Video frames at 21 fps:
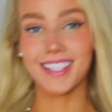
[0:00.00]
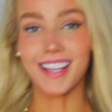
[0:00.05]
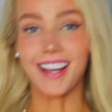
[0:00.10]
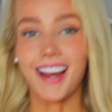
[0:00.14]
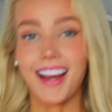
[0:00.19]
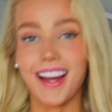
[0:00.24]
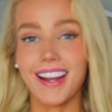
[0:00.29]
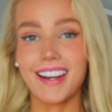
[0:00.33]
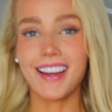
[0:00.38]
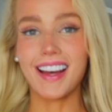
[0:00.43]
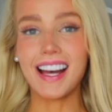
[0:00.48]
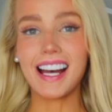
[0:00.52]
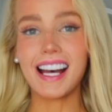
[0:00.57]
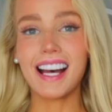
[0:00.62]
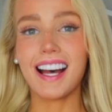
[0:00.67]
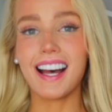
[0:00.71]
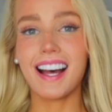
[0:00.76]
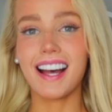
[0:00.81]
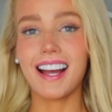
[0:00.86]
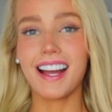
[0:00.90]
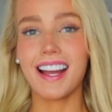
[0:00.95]

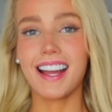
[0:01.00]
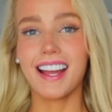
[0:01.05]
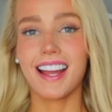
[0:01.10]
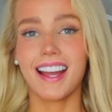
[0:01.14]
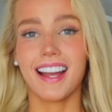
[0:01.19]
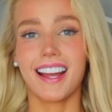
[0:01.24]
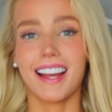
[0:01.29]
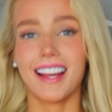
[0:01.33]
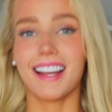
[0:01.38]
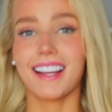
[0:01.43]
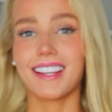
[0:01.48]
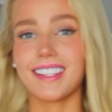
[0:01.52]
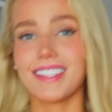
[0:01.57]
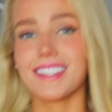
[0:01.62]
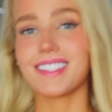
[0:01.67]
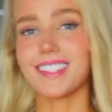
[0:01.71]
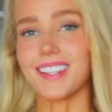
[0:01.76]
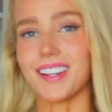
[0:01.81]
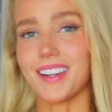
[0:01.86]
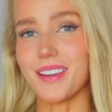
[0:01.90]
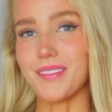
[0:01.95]
Ta-da!
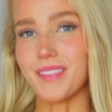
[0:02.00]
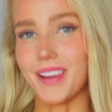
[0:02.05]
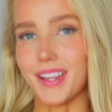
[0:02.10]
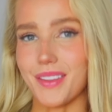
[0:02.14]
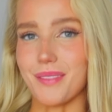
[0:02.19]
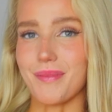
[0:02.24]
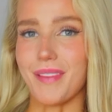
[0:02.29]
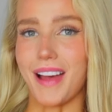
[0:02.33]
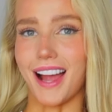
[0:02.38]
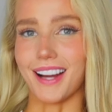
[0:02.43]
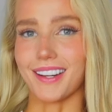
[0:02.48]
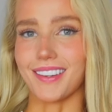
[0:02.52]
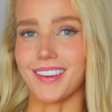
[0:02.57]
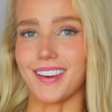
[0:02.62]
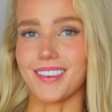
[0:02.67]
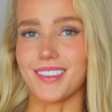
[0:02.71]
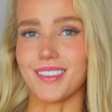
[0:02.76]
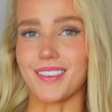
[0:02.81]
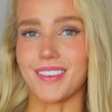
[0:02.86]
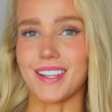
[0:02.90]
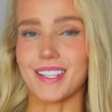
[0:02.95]
Sorry about the
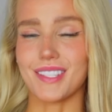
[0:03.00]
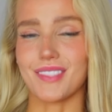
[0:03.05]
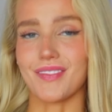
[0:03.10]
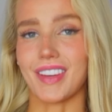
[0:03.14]
background noise.